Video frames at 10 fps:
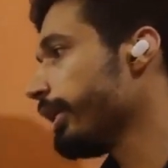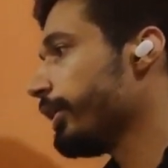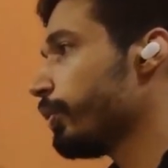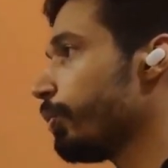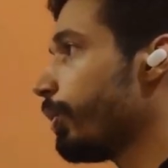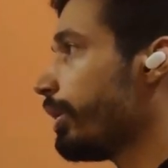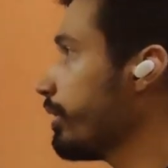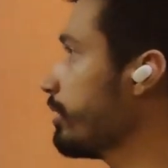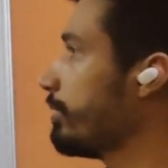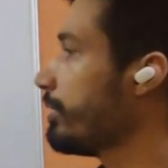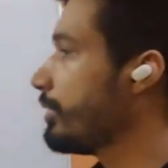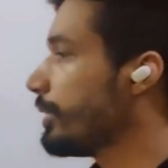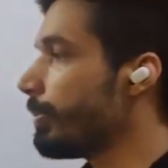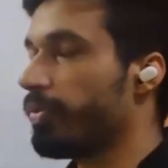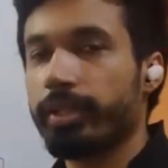it will work
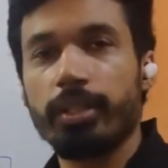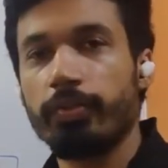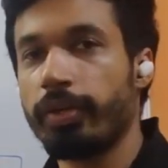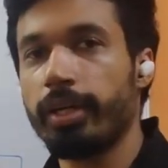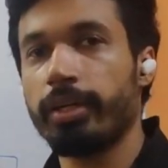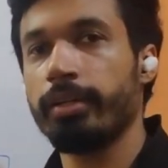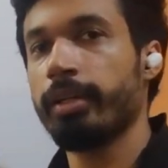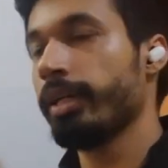just perfectly fine.